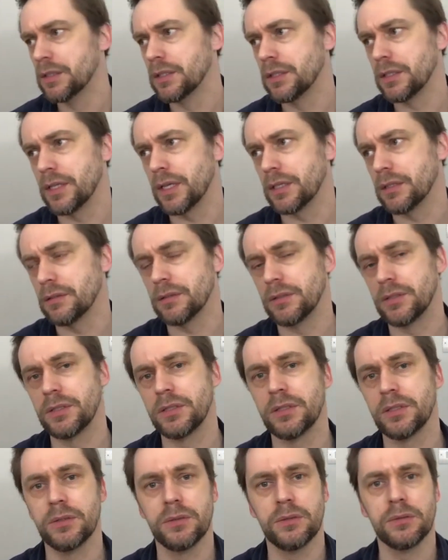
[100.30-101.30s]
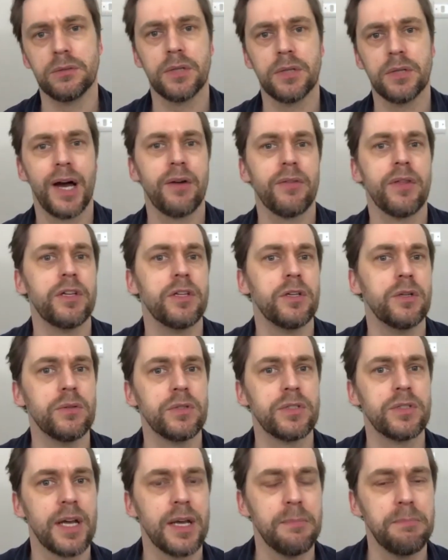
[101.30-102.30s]
than to how they do,
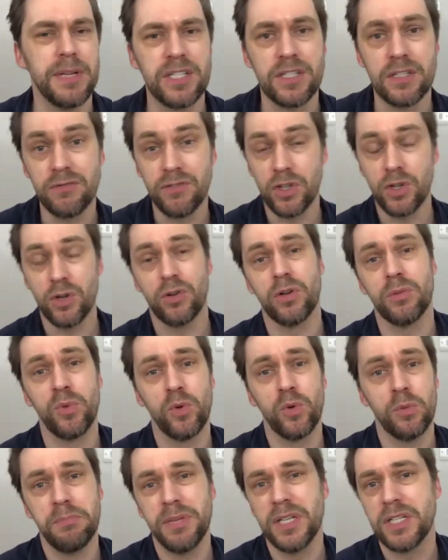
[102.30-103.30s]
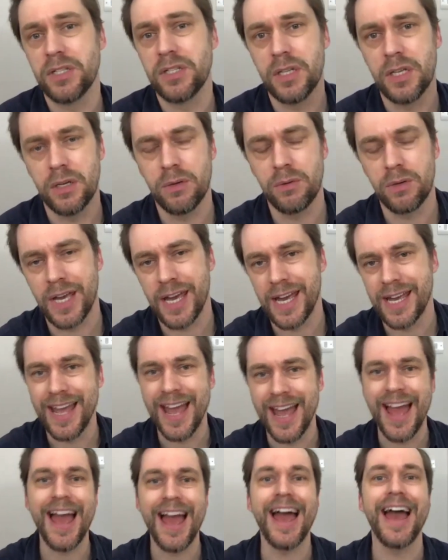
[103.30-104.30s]
say, in bits of Europe or bits of the UK.
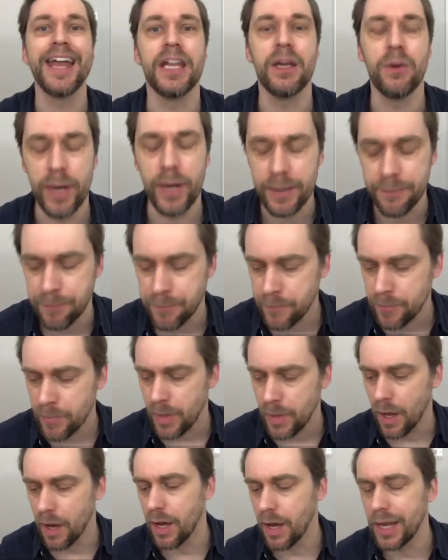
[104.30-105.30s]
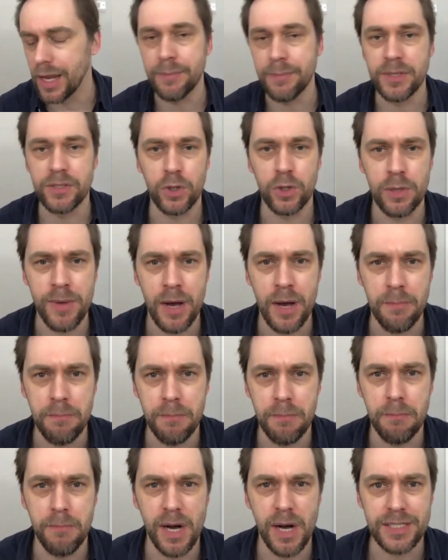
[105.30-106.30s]
Anyway, let me talk about
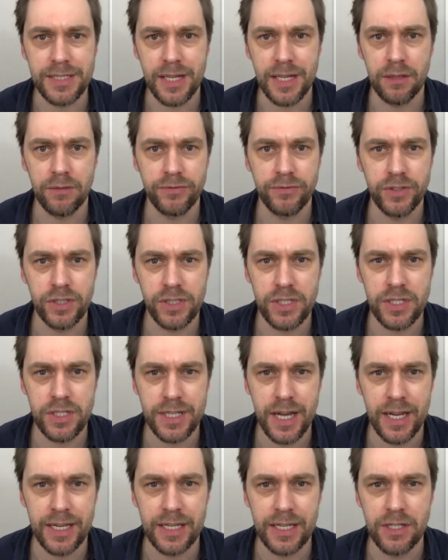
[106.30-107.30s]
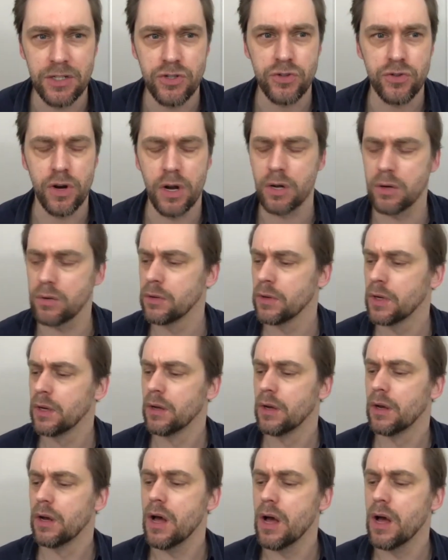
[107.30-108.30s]
myself just as a kind of intro,
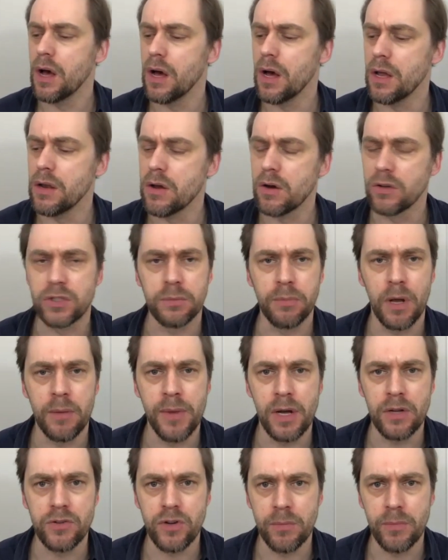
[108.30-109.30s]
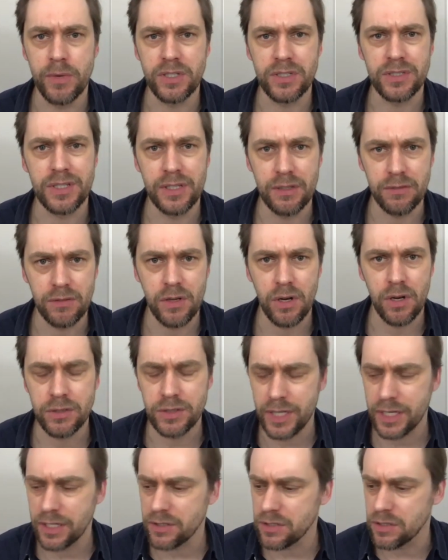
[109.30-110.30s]
not to blow my own trumpet, just to give it
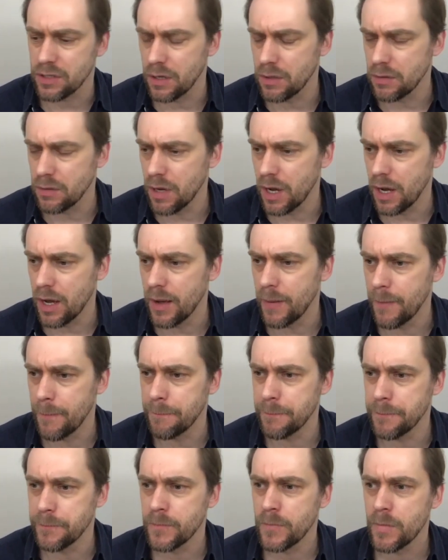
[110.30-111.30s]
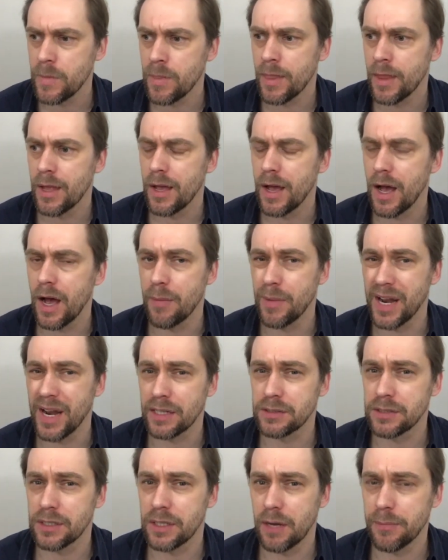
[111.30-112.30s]
context. So I'm an
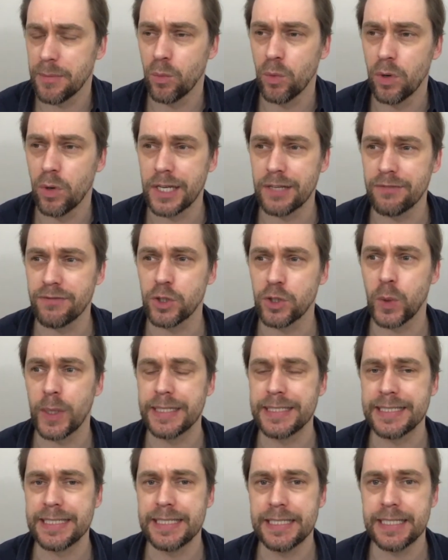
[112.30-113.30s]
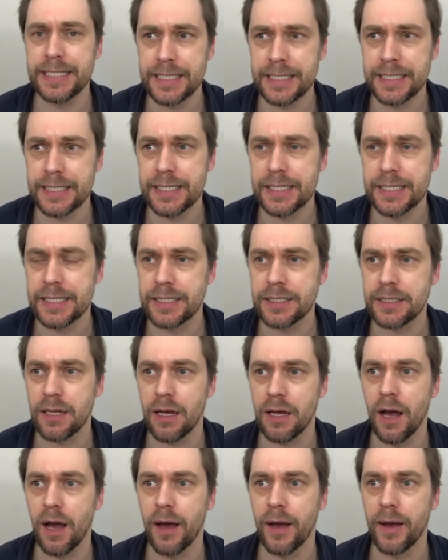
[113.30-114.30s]
actor. I've been working for 20 years.
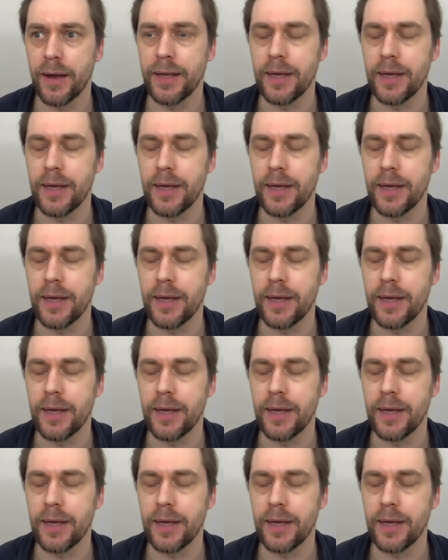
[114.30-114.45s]
I